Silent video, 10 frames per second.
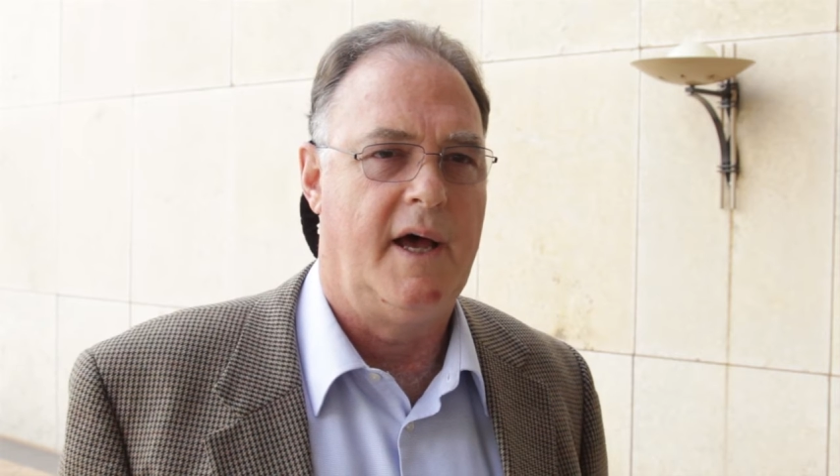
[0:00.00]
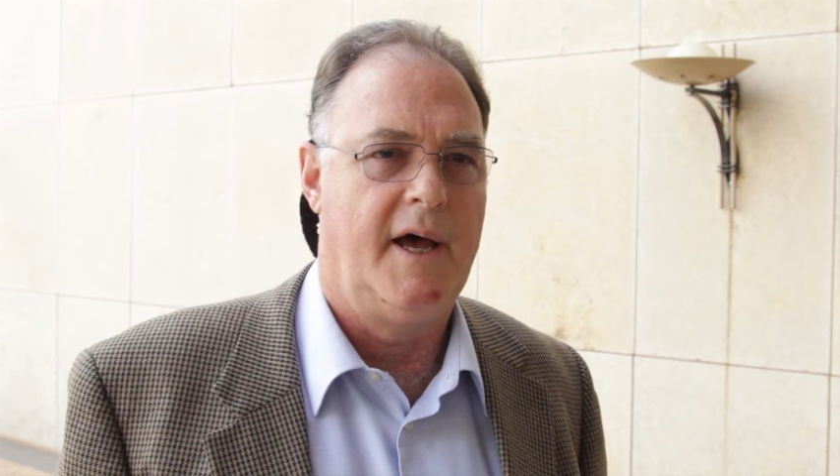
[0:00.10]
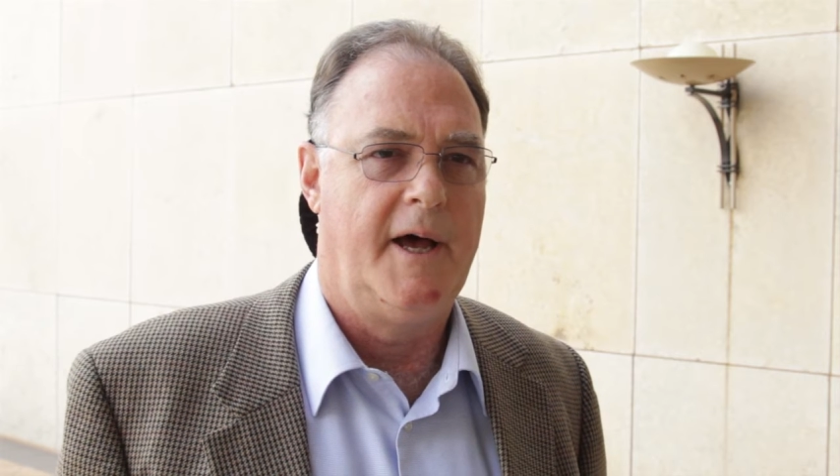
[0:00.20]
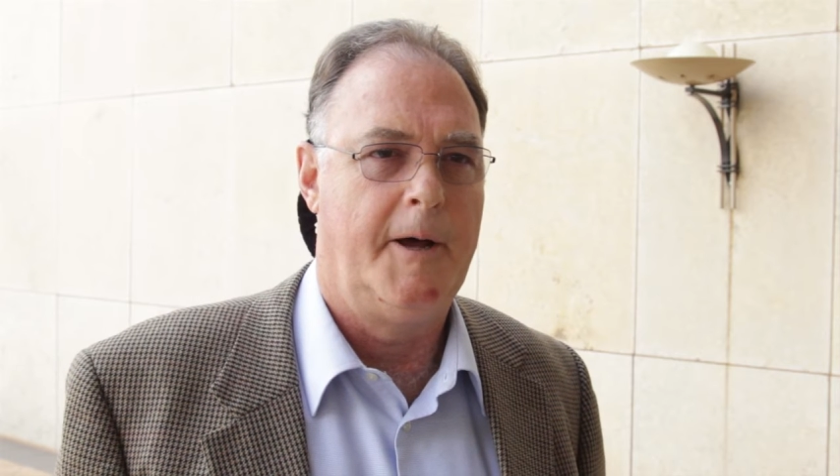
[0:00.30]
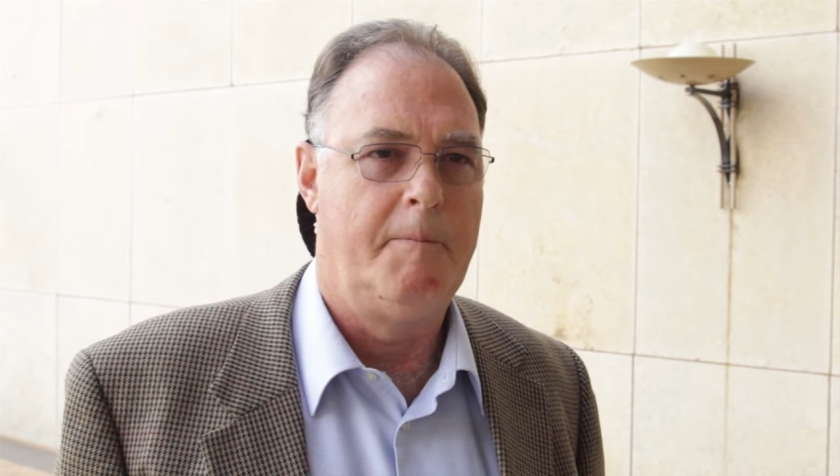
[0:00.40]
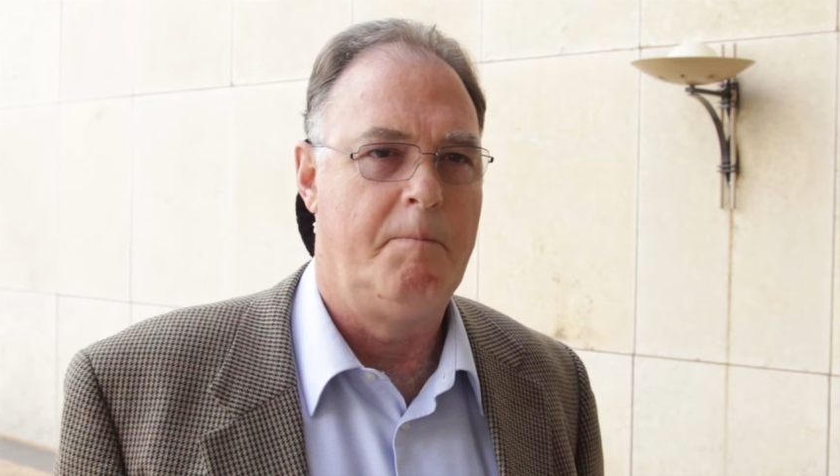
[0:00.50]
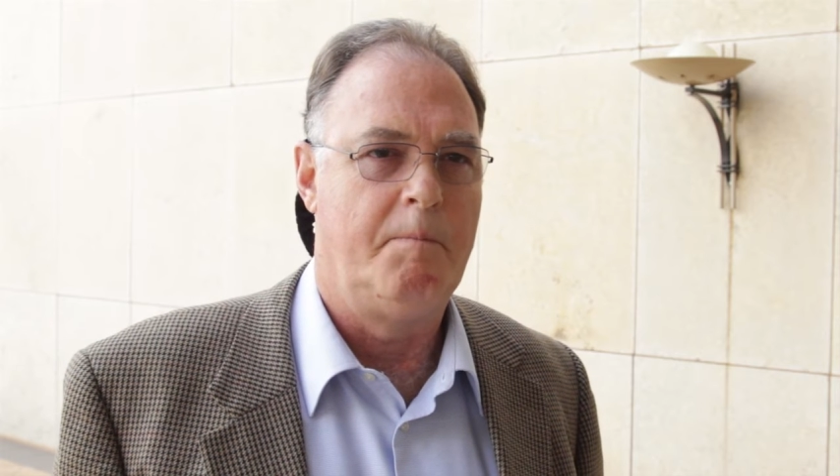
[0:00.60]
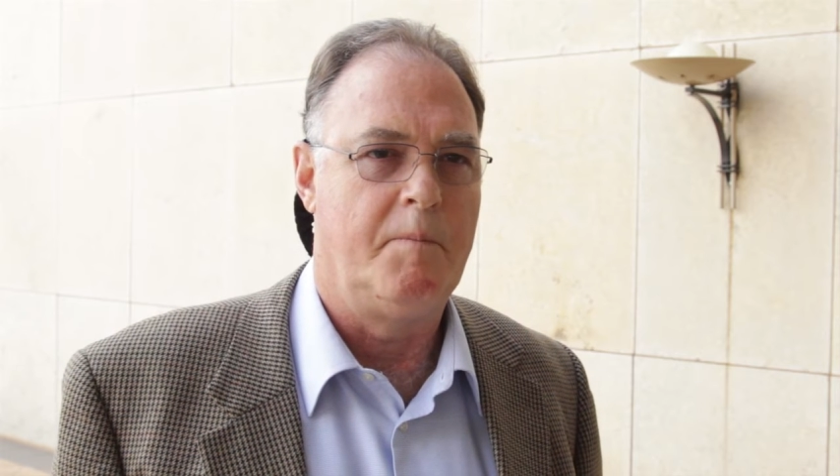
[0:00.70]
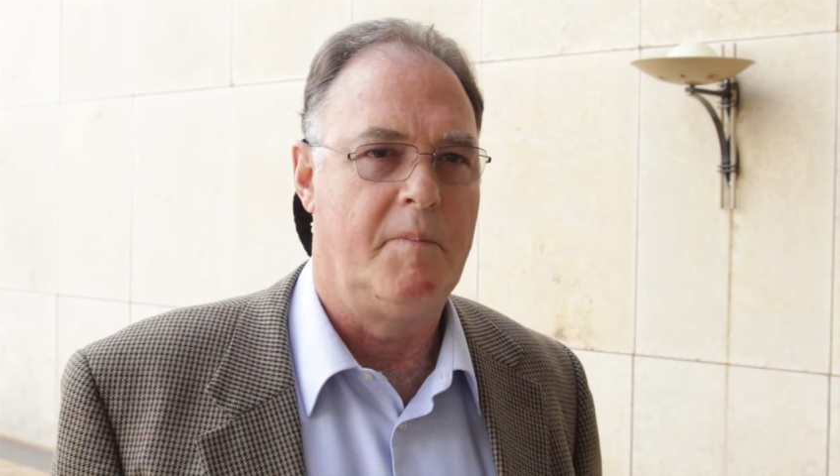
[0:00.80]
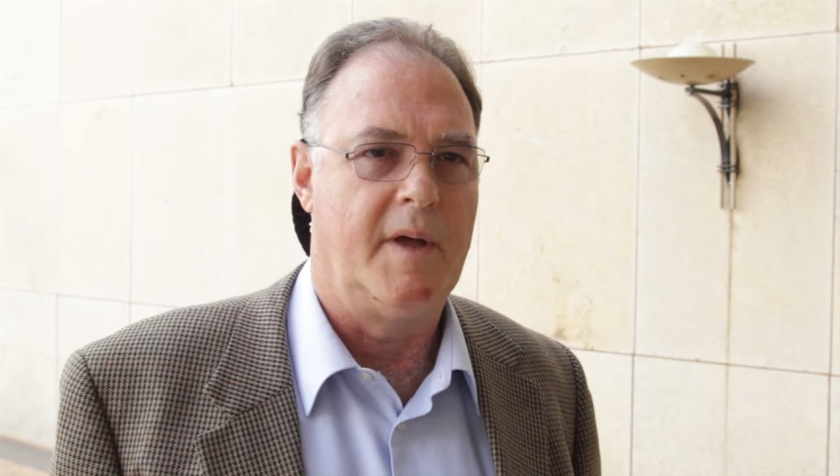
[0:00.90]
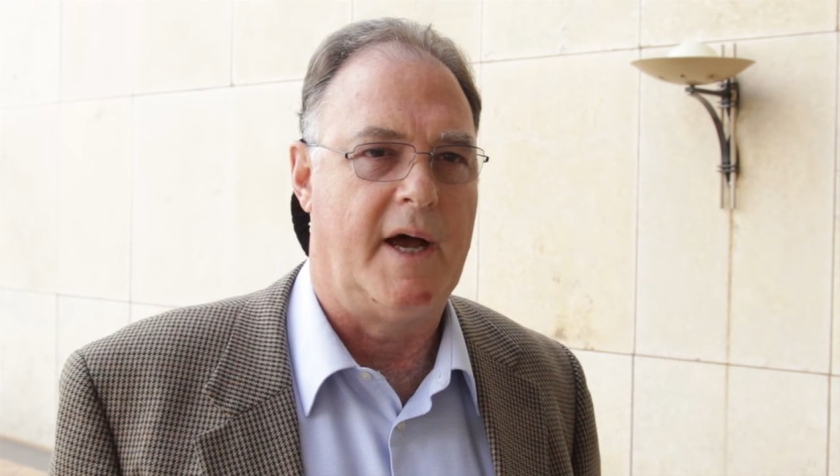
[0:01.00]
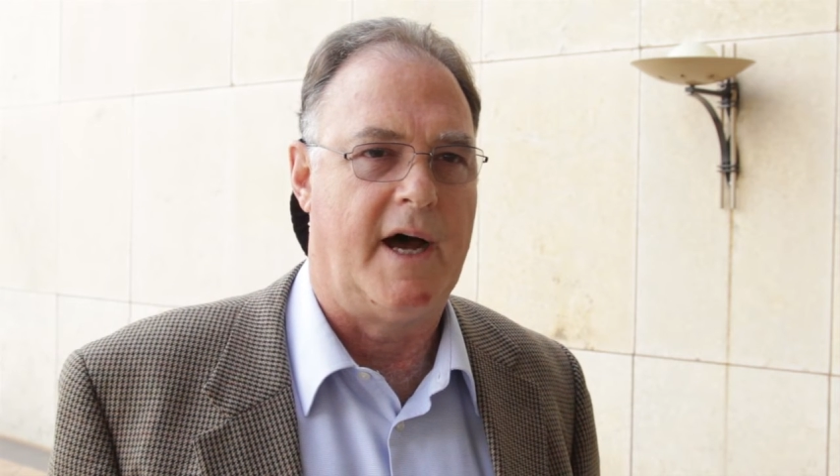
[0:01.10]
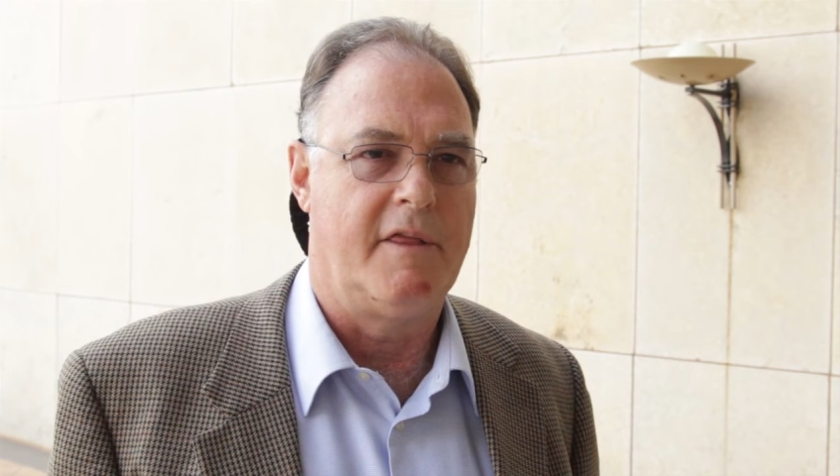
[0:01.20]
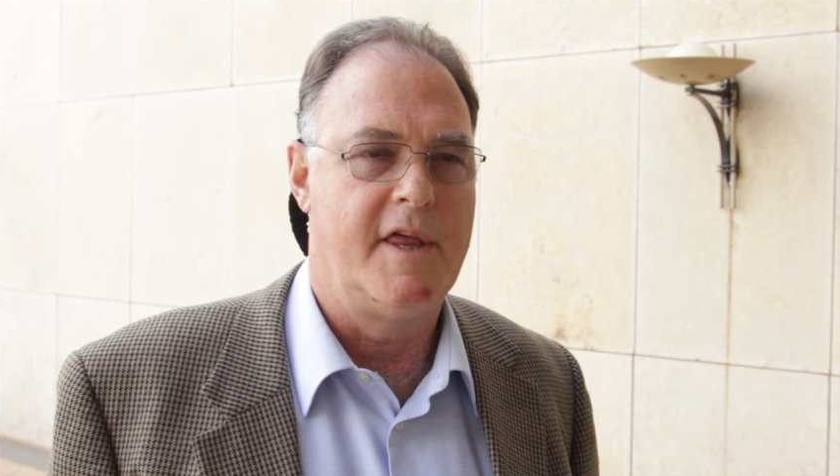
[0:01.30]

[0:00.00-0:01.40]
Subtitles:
I